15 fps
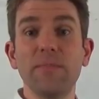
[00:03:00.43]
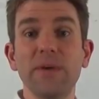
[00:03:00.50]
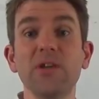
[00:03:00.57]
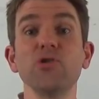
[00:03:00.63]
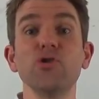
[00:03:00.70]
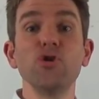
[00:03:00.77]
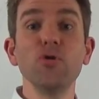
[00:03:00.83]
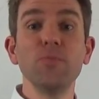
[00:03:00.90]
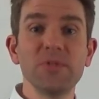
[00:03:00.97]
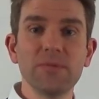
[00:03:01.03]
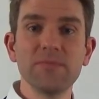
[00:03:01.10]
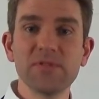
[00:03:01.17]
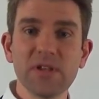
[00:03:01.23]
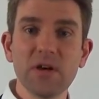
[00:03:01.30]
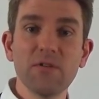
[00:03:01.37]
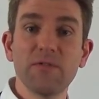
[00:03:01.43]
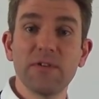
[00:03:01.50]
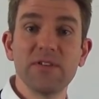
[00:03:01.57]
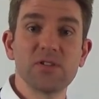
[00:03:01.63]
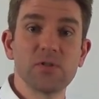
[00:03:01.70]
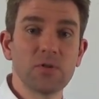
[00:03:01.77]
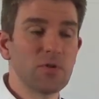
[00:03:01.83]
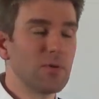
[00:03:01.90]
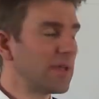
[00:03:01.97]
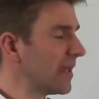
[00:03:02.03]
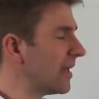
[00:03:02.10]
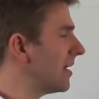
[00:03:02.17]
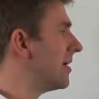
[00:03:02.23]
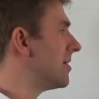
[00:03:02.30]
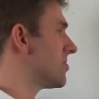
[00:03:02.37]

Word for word: being duped himself into doing it.